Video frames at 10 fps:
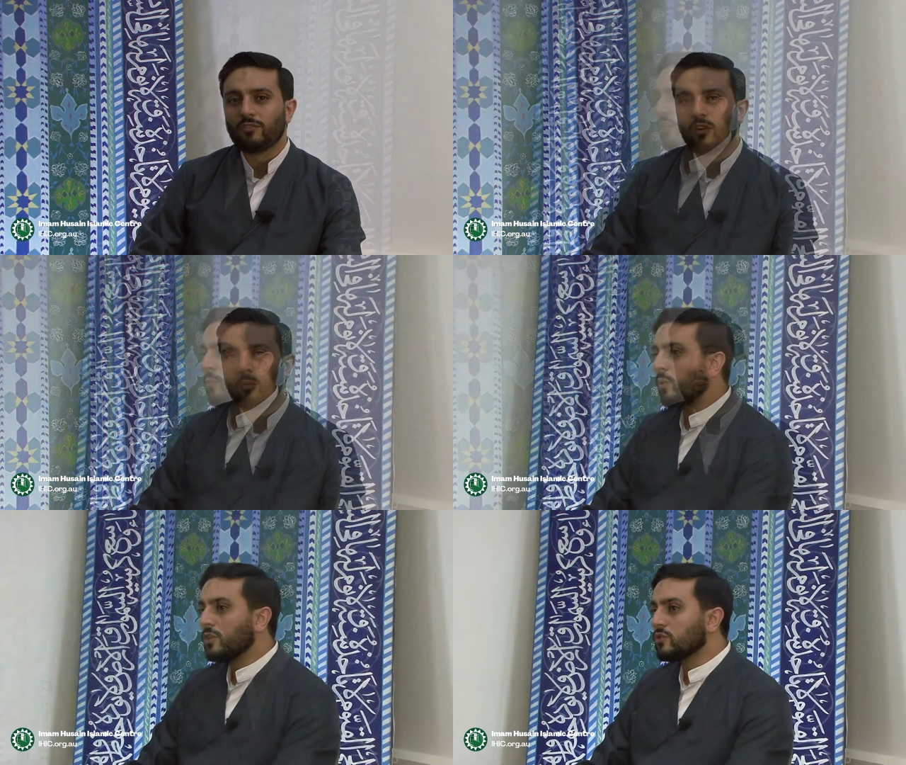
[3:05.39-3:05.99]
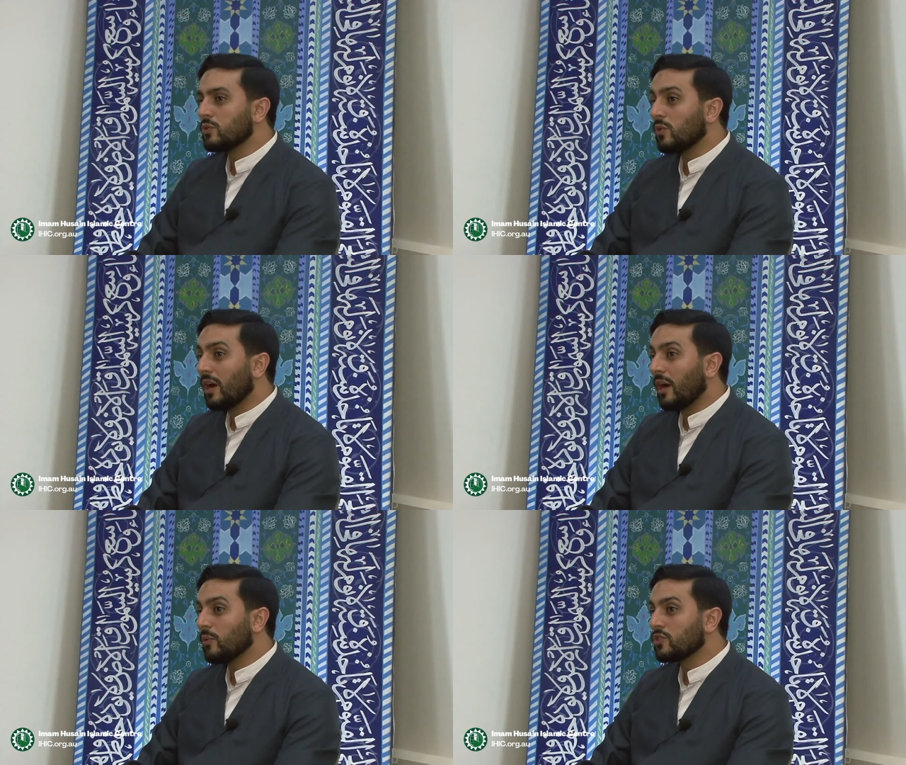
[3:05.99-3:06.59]
From what
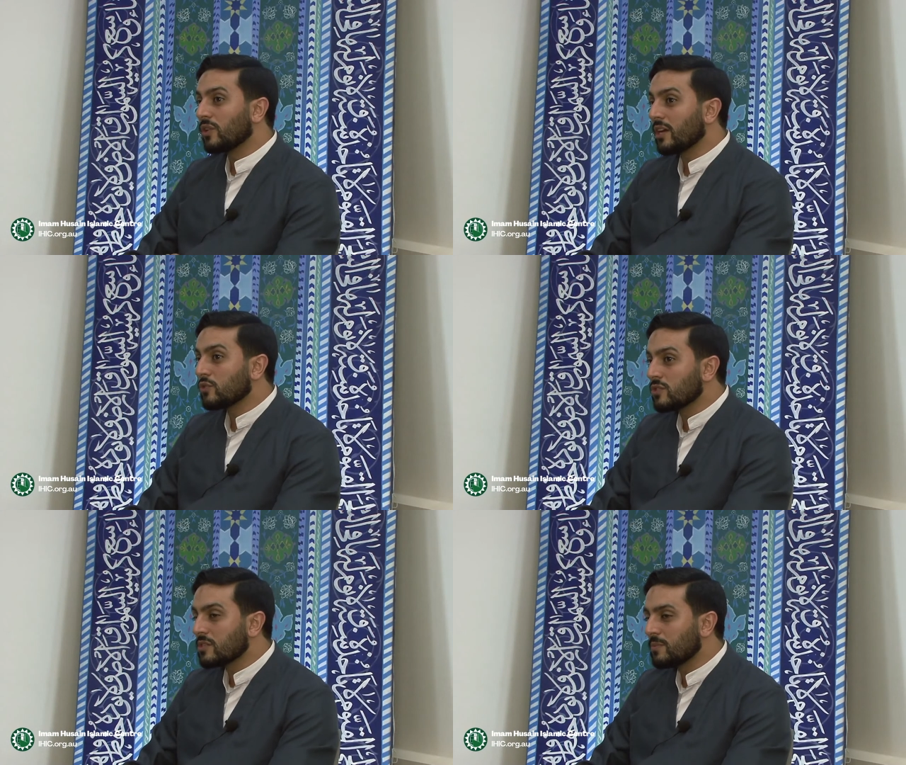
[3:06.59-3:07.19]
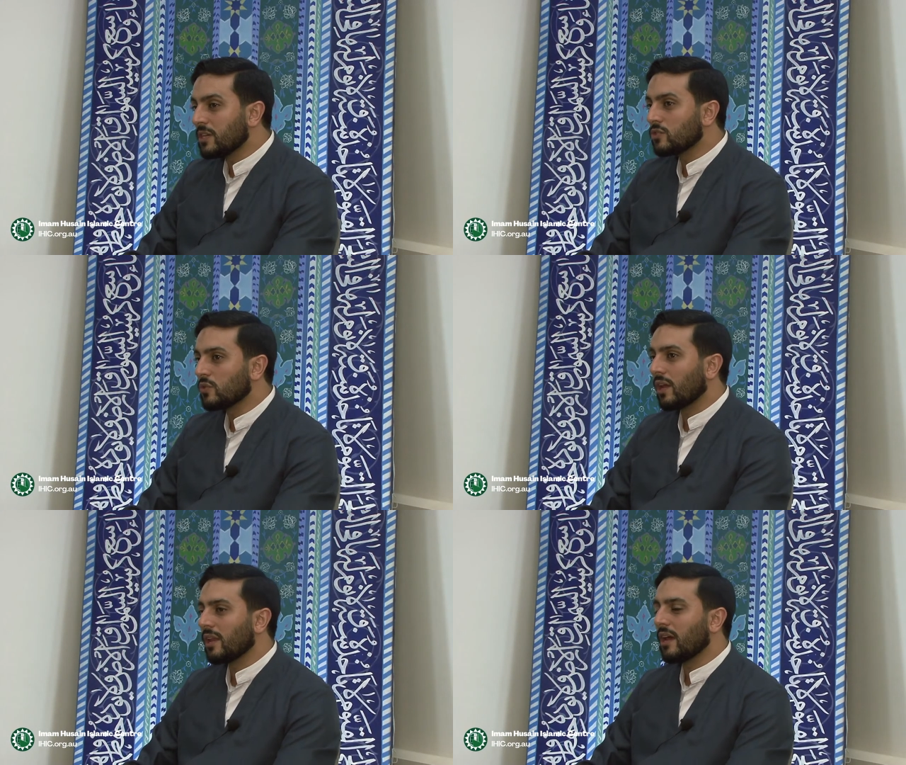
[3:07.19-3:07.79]
door are we trying to speak
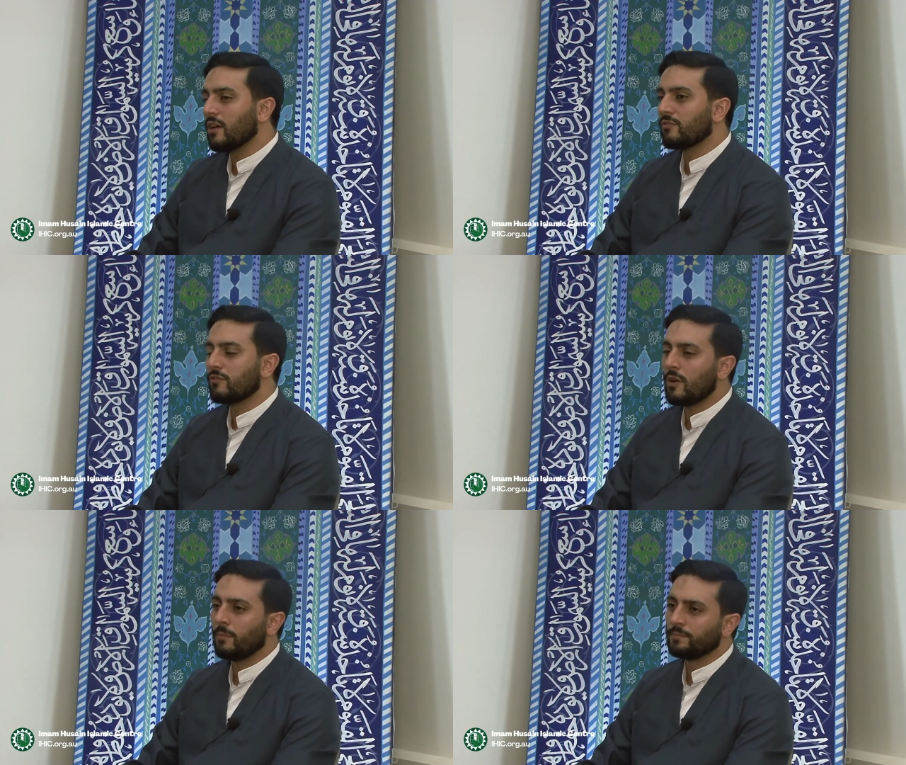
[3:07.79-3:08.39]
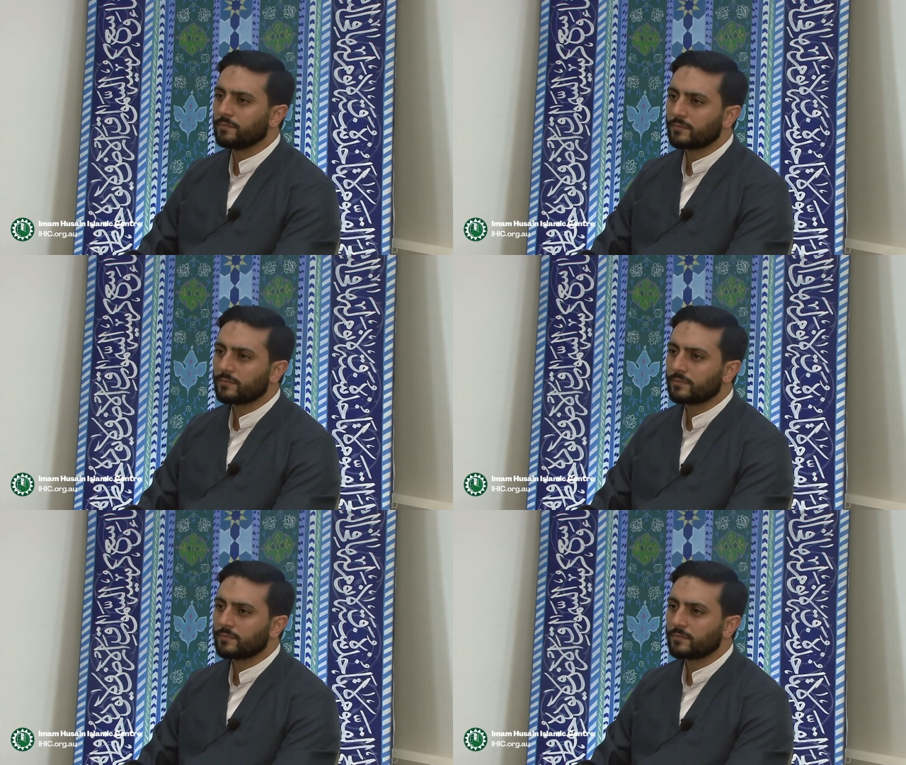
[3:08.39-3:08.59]
to Allah from?